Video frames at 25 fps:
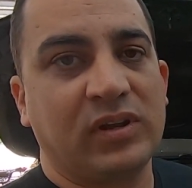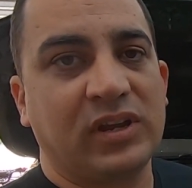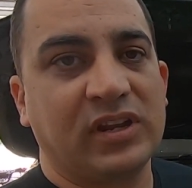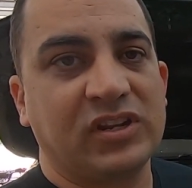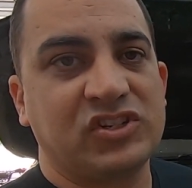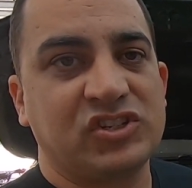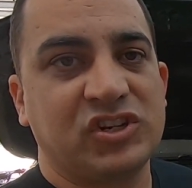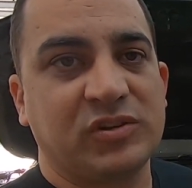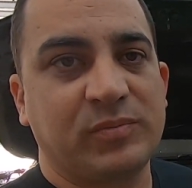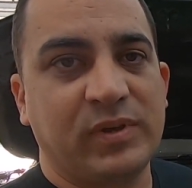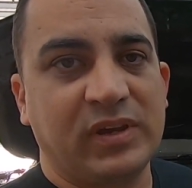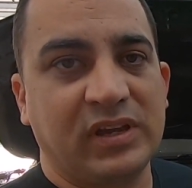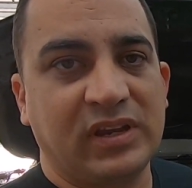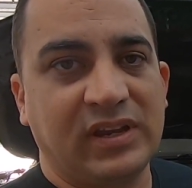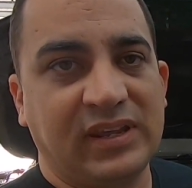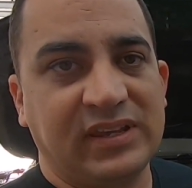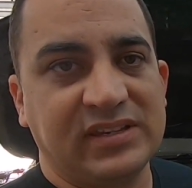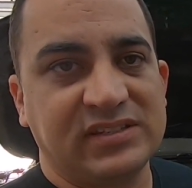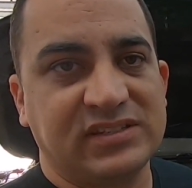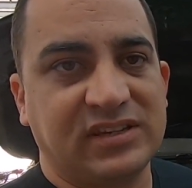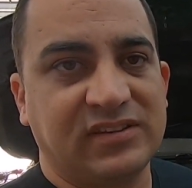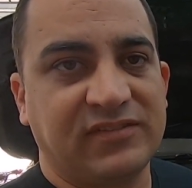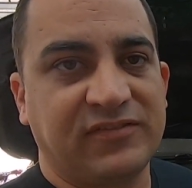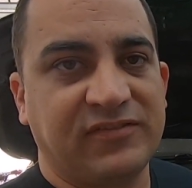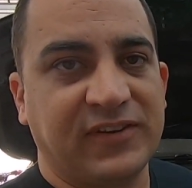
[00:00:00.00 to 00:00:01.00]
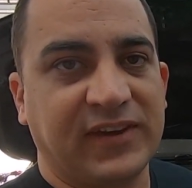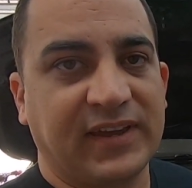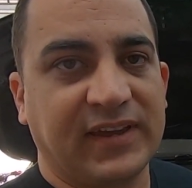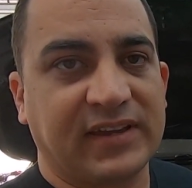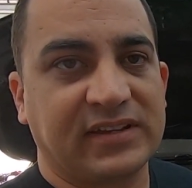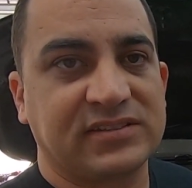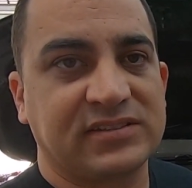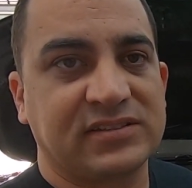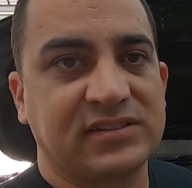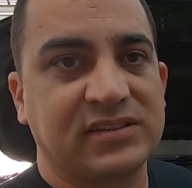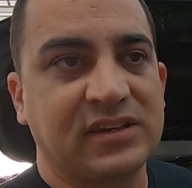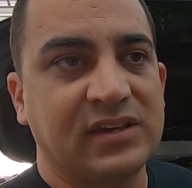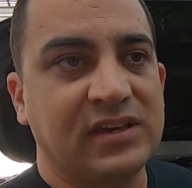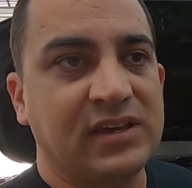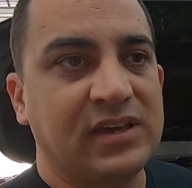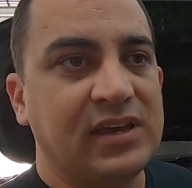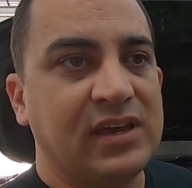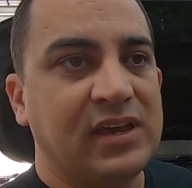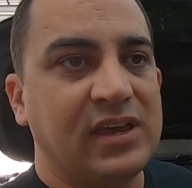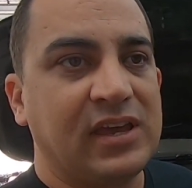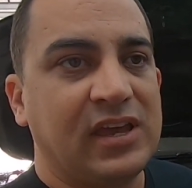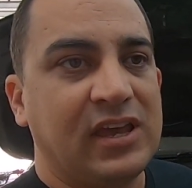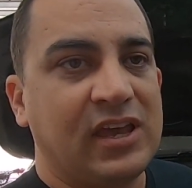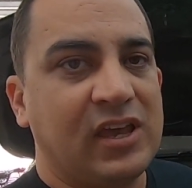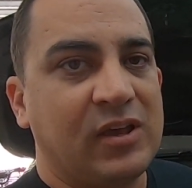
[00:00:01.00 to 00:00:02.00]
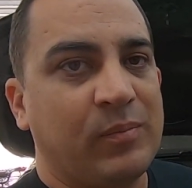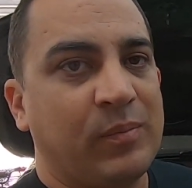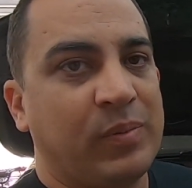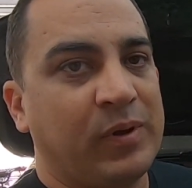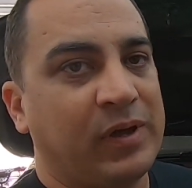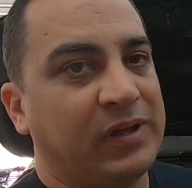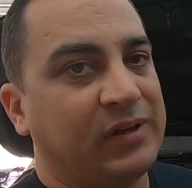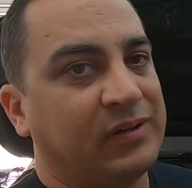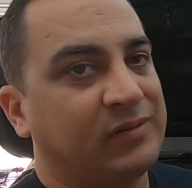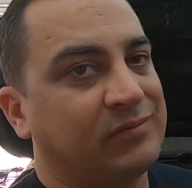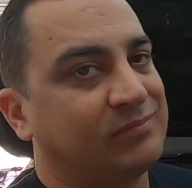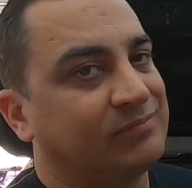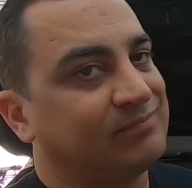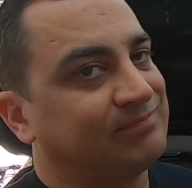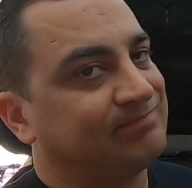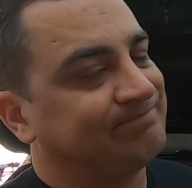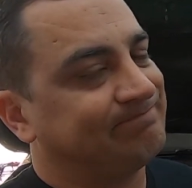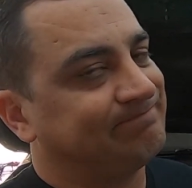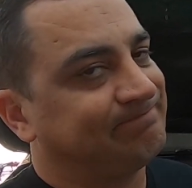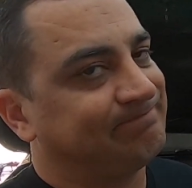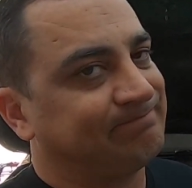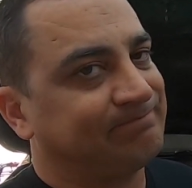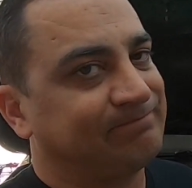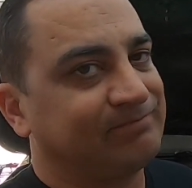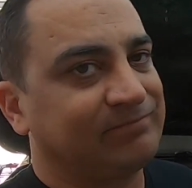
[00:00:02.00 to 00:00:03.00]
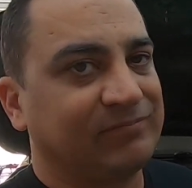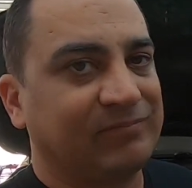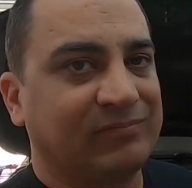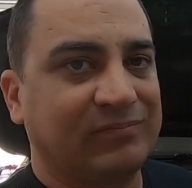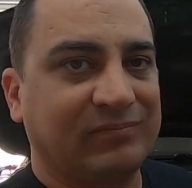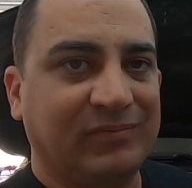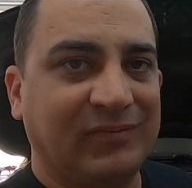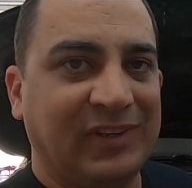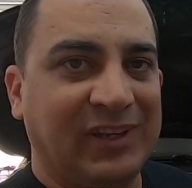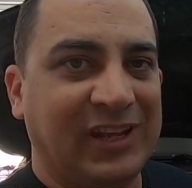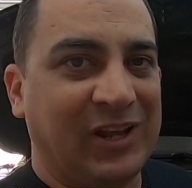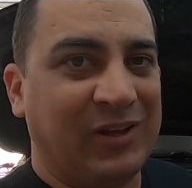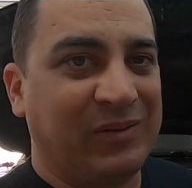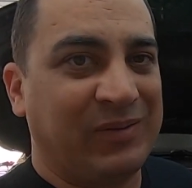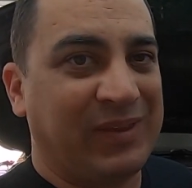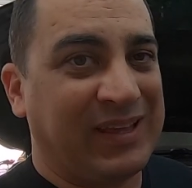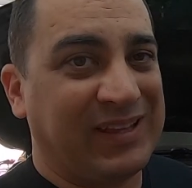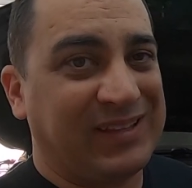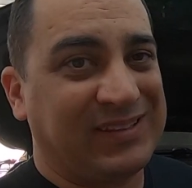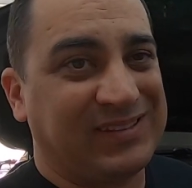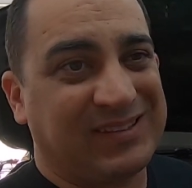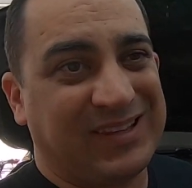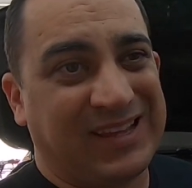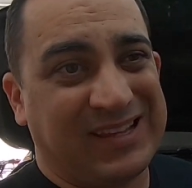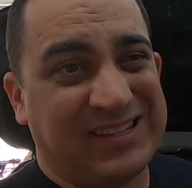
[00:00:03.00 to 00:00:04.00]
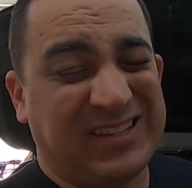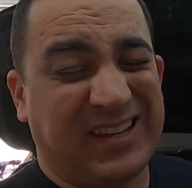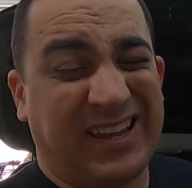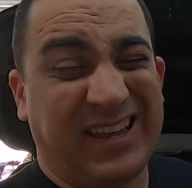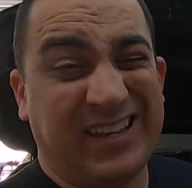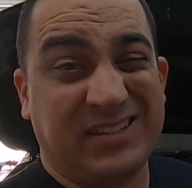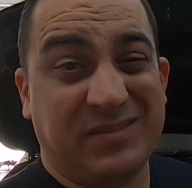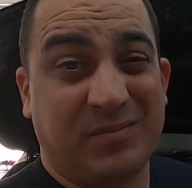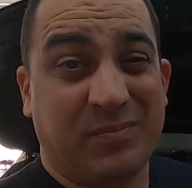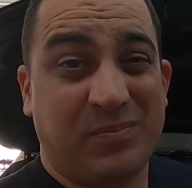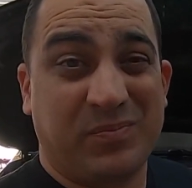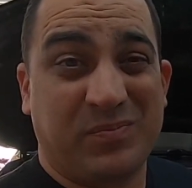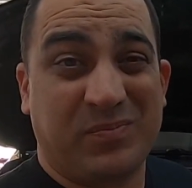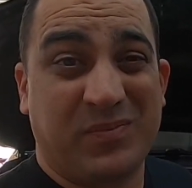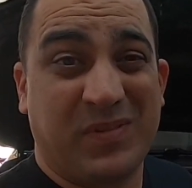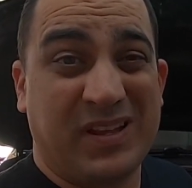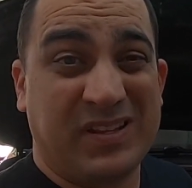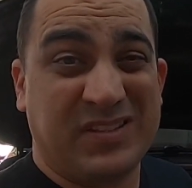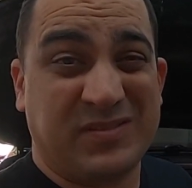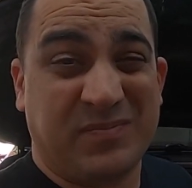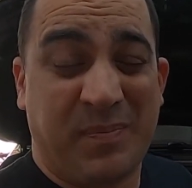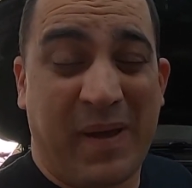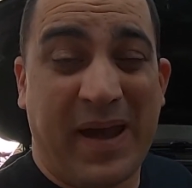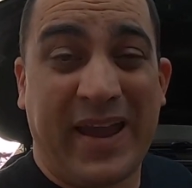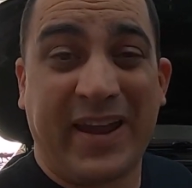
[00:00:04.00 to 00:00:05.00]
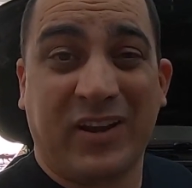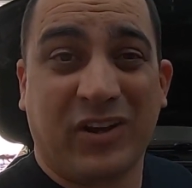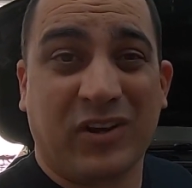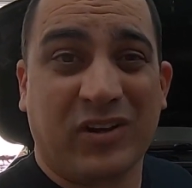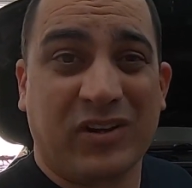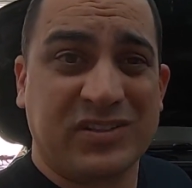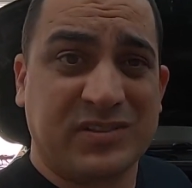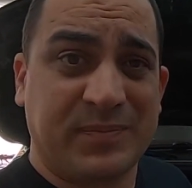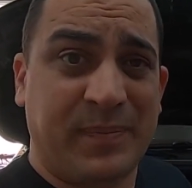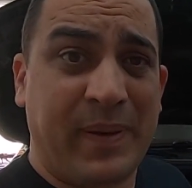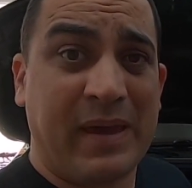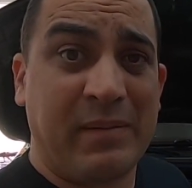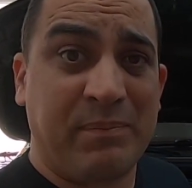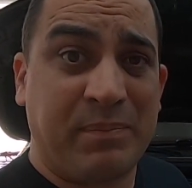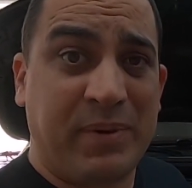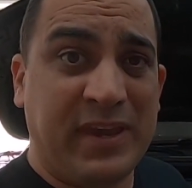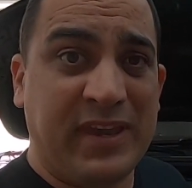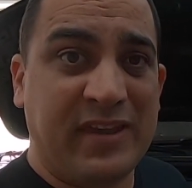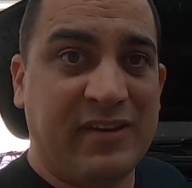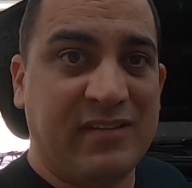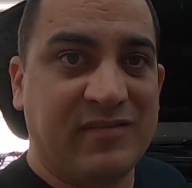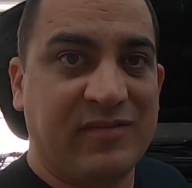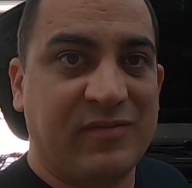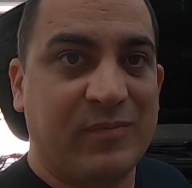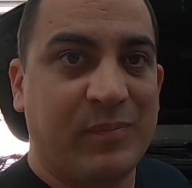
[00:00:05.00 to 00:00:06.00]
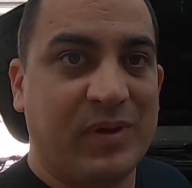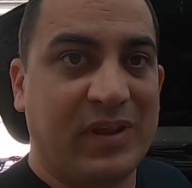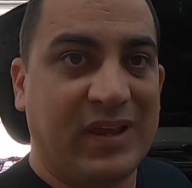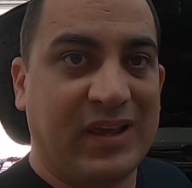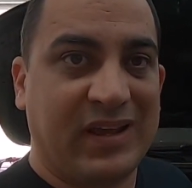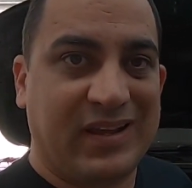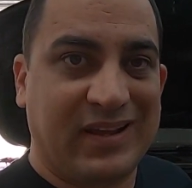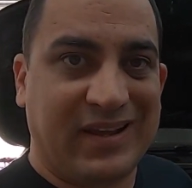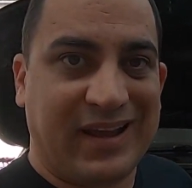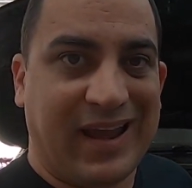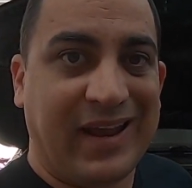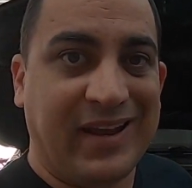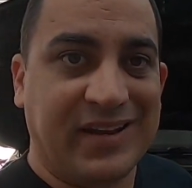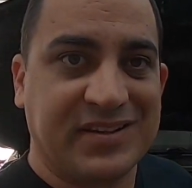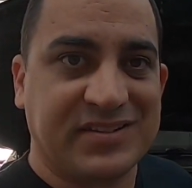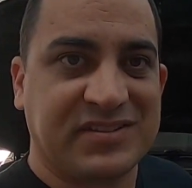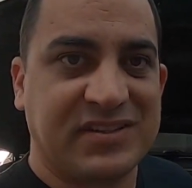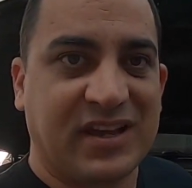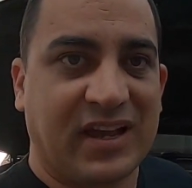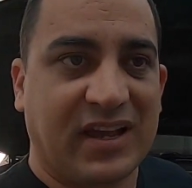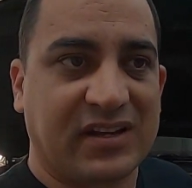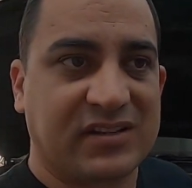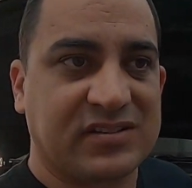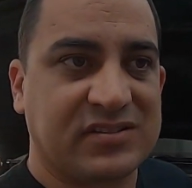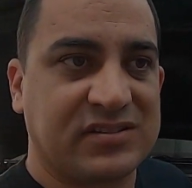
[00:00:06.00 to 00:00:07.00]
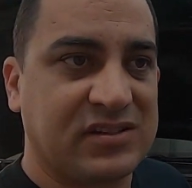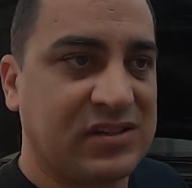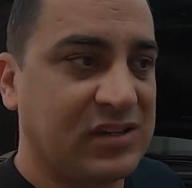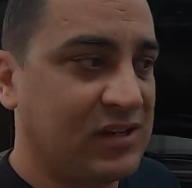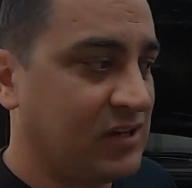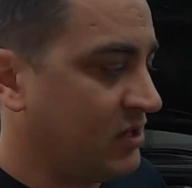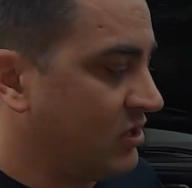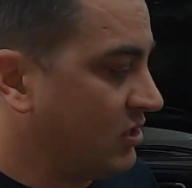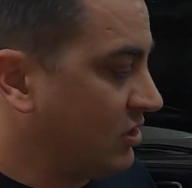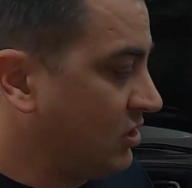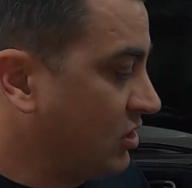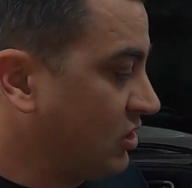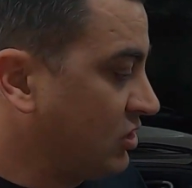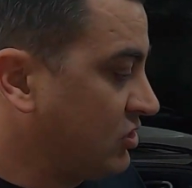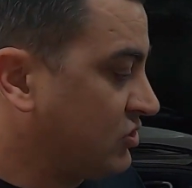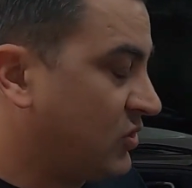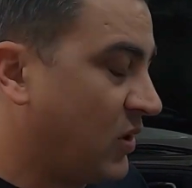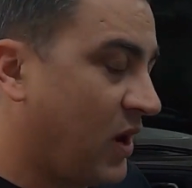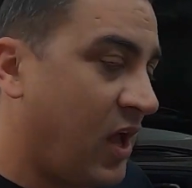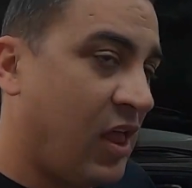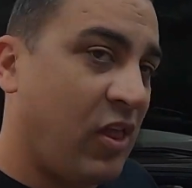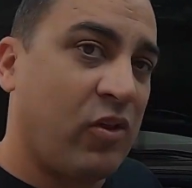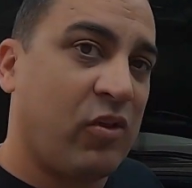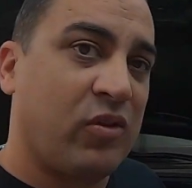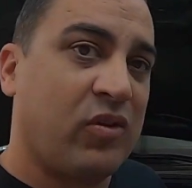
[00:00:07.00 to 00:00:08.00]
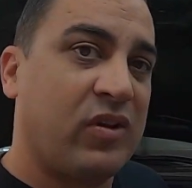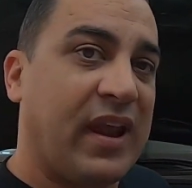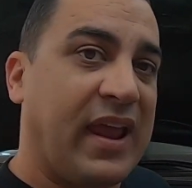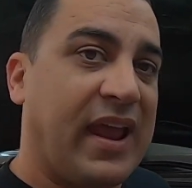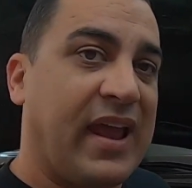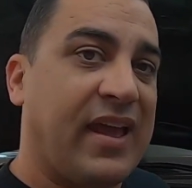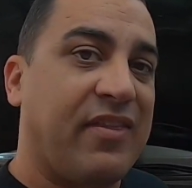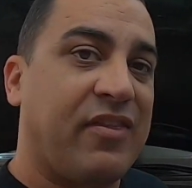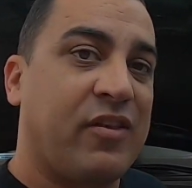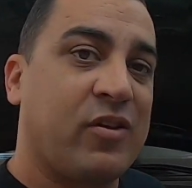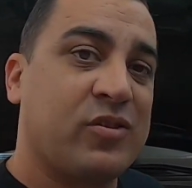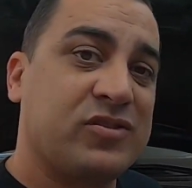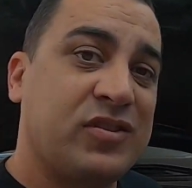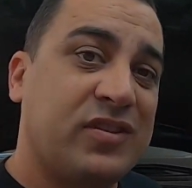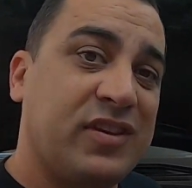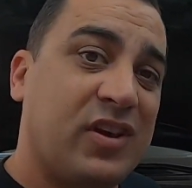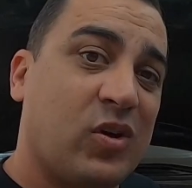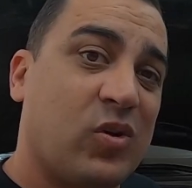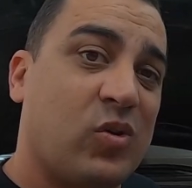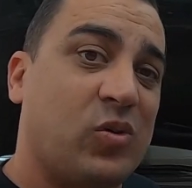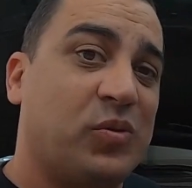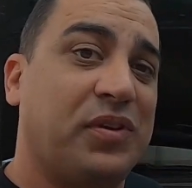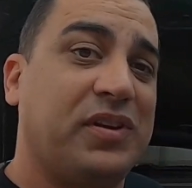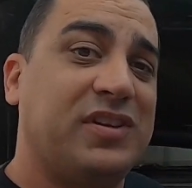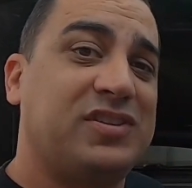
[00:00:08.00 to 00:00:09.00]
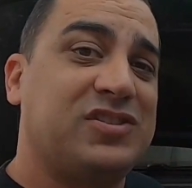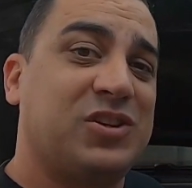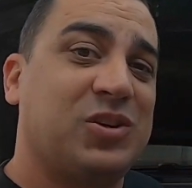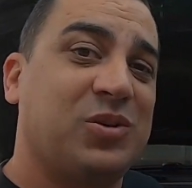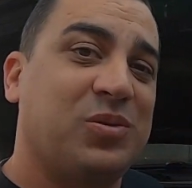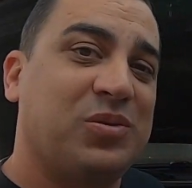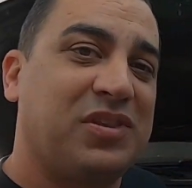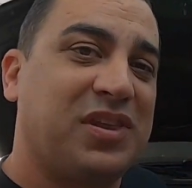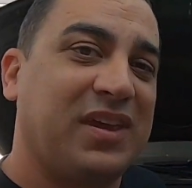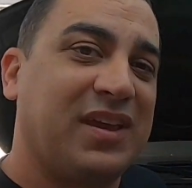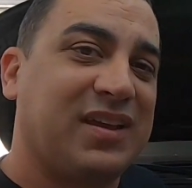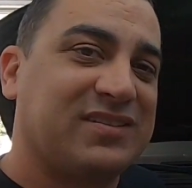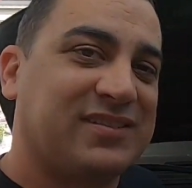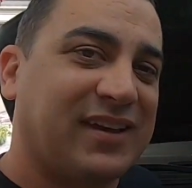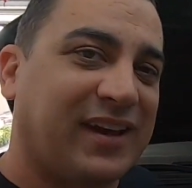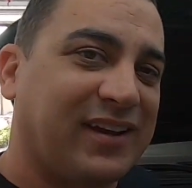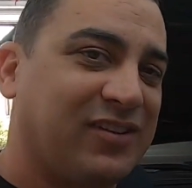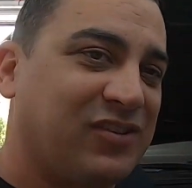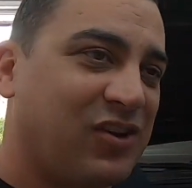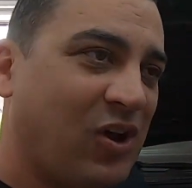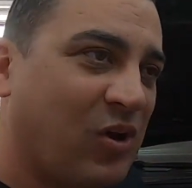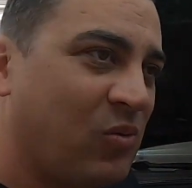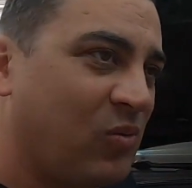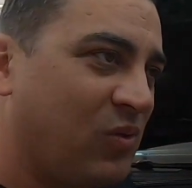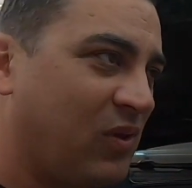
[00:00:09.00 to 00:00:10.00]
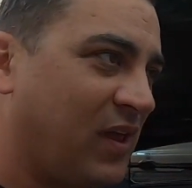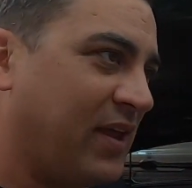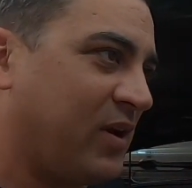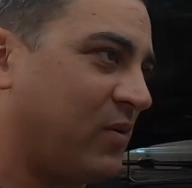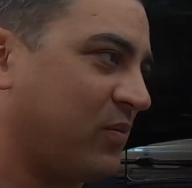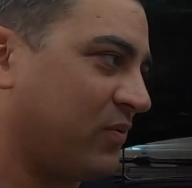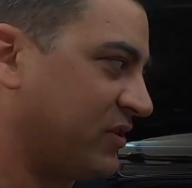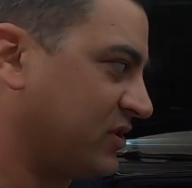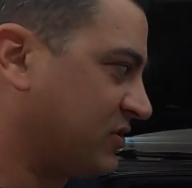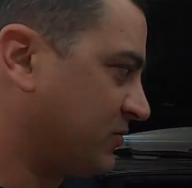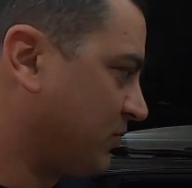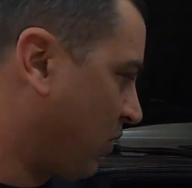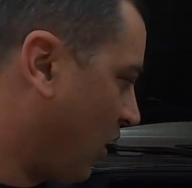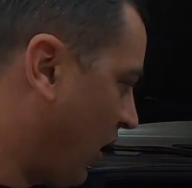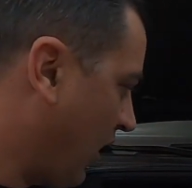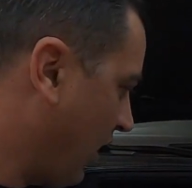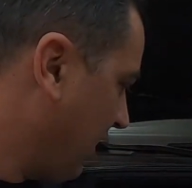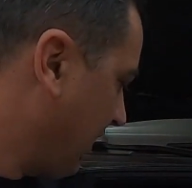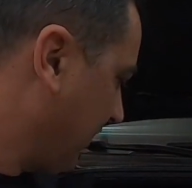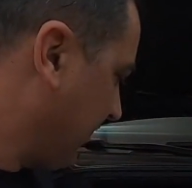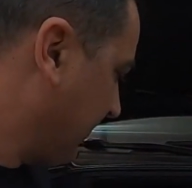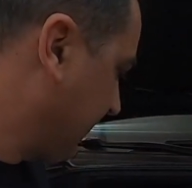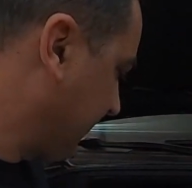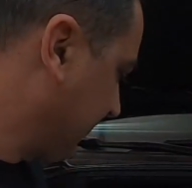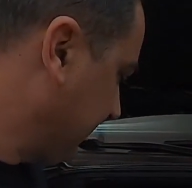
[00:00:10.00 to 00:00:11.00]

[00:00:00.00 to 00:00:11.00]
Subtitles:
It should be an easy fix. But, you know, that's I guess it's minor. It's a pet peeve, but it kind of sucks. So other than that, those are the only two things I don't like with this product.